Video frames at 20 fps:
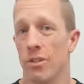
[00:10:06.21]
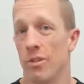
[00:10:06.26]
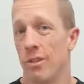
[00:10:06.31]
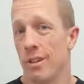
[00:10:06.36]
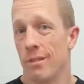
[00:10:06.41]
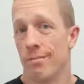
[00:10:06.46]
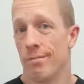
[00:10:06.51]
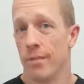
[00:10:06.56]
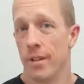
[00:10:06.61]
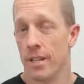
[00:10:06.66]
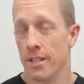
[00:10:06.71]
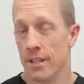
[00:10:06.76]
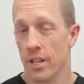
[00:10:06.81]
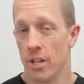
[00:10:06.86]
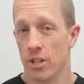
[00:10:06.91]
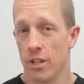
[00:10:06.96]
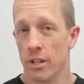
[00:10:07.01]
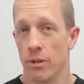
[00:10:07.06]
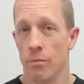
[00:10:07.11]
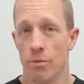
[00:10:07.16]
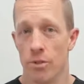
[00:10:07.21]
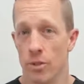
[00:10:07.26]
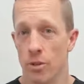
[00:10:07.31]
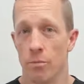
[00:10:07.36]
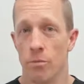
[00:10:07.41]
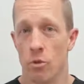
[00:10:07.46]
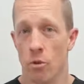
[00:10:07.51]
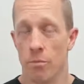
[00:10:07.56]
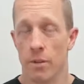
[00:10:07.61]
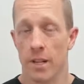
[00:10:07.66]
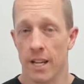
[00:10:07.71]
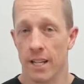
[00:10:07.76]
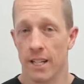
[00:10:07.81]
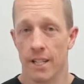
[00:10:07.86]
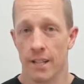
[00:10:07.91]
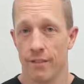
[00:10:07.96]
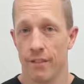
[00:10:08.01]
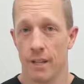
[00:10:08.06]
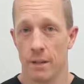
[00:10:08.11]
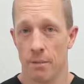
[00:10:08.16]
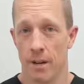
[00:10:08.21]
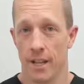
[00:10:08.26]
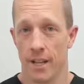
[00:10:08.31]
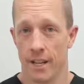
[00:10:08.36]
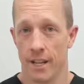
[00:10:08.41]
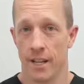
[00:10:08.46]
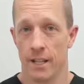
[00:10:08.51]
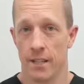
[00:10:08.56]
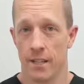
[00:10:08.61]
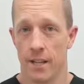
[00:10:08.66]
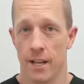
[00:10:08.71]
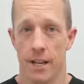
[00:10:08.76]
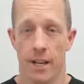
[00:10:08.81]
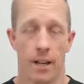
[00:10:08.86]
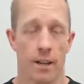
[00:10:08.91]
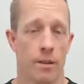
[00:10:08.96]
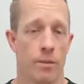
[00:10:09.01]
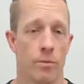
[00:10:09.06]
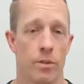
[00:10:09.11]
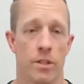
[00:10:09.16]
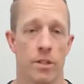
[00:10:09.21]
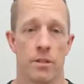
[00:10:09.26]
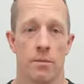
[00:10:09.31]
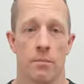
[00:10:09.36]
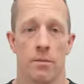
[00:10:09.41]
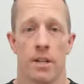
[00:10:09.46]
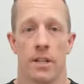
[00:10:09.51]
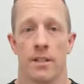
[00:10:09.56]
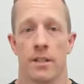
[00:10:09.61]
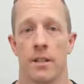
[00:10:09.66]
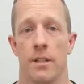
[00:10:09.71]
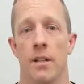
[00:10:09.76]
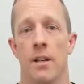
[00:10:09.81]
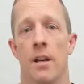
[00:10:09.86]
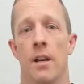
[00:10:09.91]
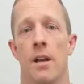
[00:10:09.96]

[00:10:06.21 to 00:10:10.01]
You can essentially resume normal activity by the next day, which is amazing.